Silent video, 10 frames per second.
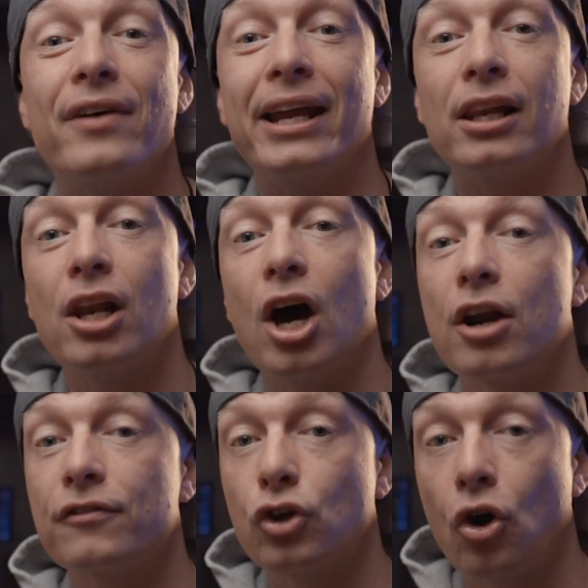a
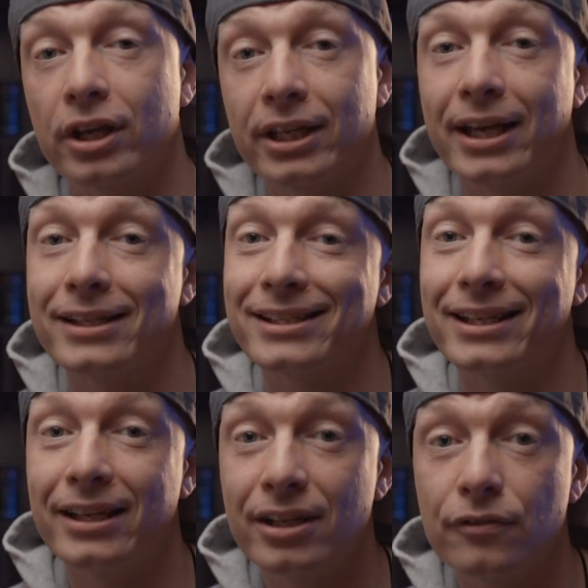lot of talking heads
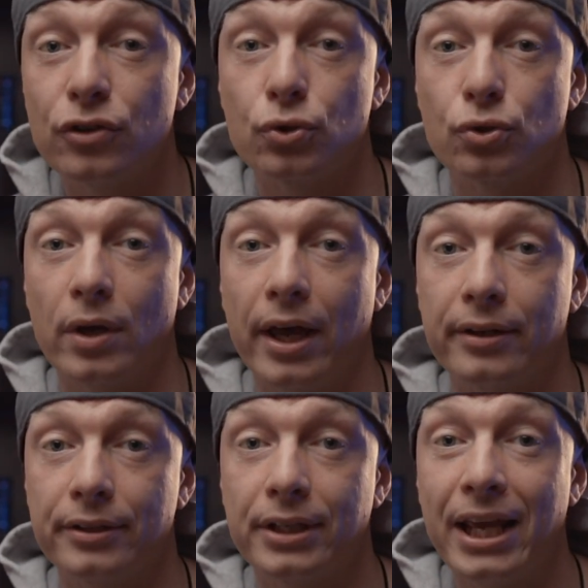and interviews to
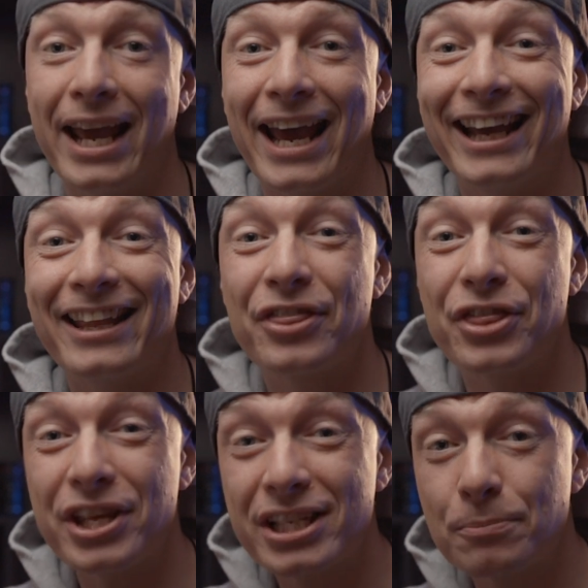edit.
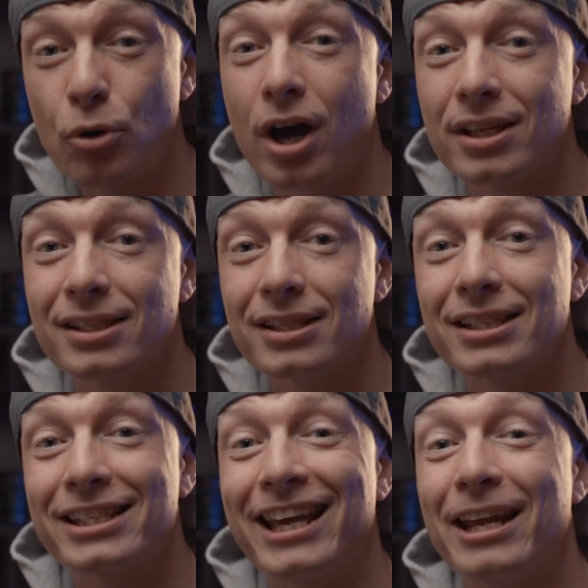And this
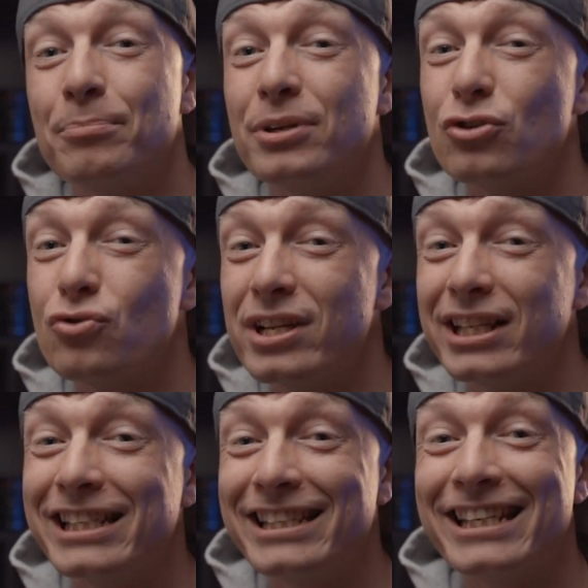process can be
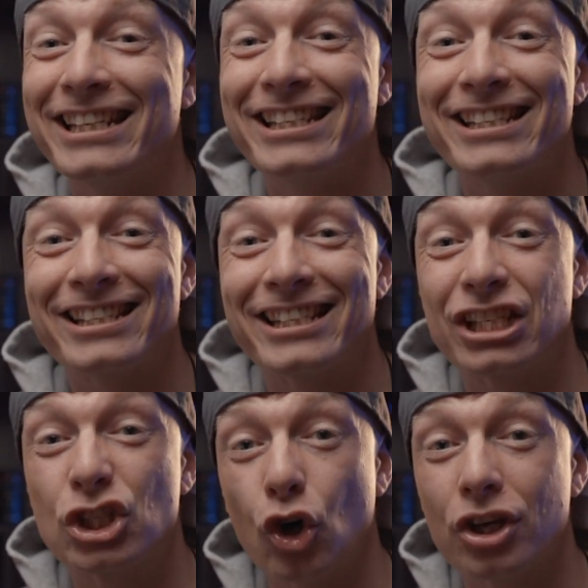really tedious,
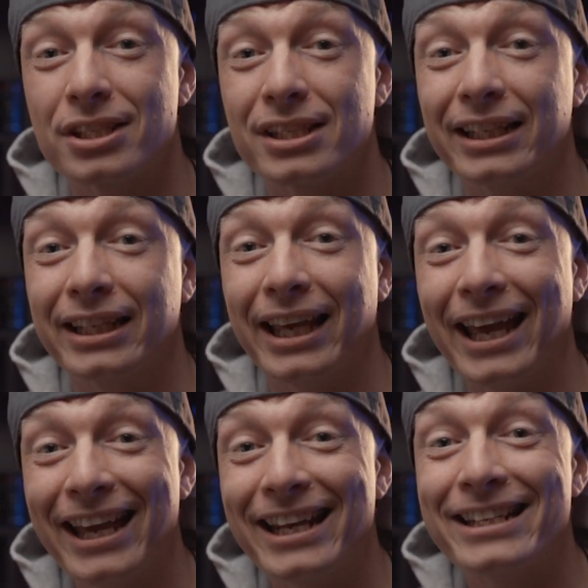exhausting,
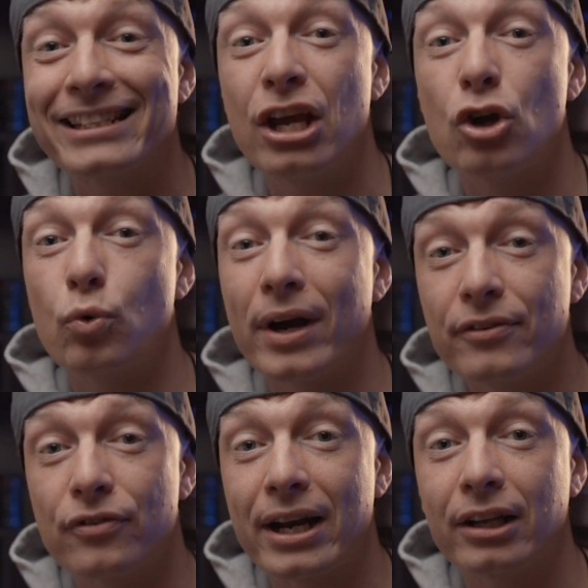and
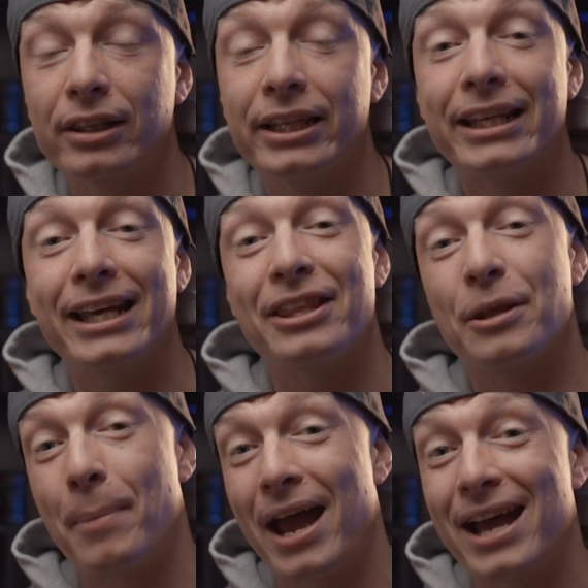quite frankly, in
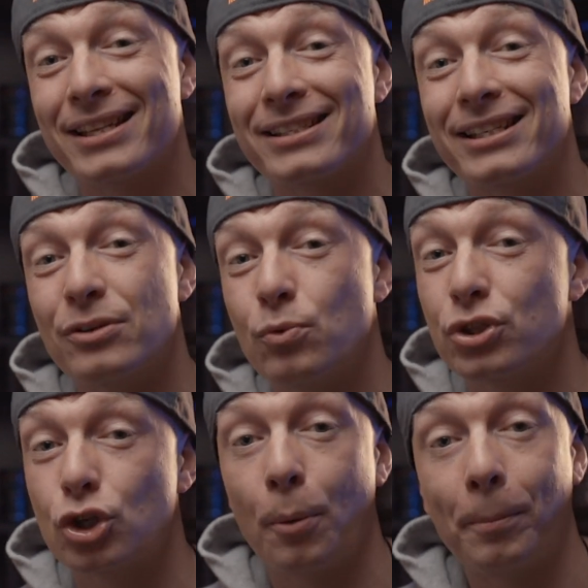the past, it
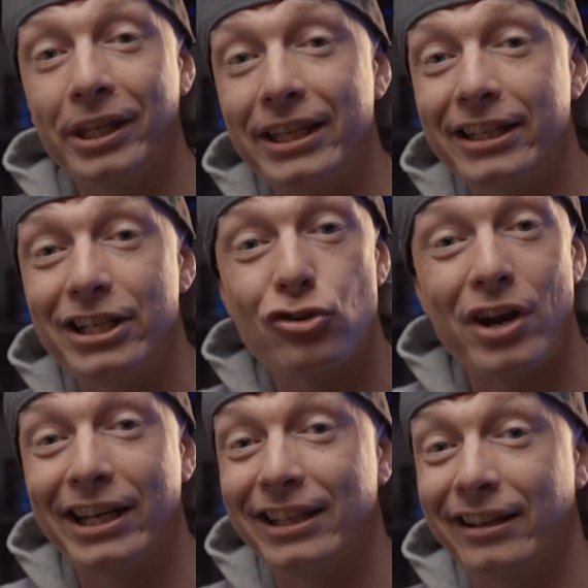was completely
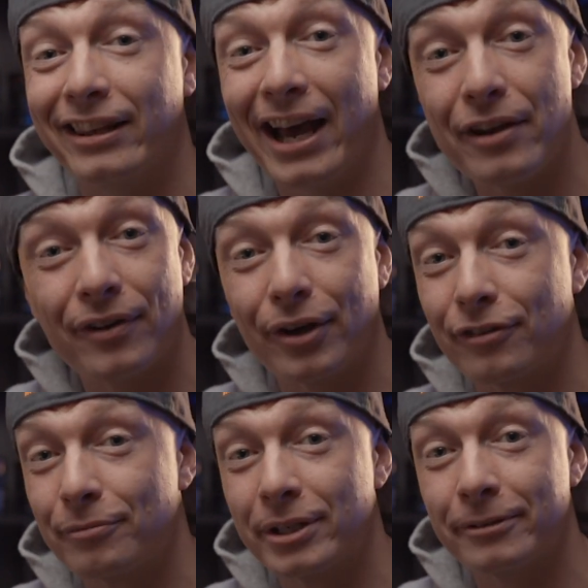draining the life out
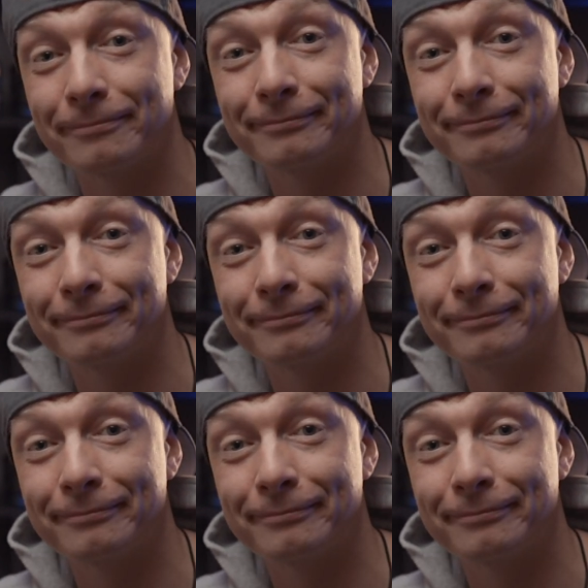of me.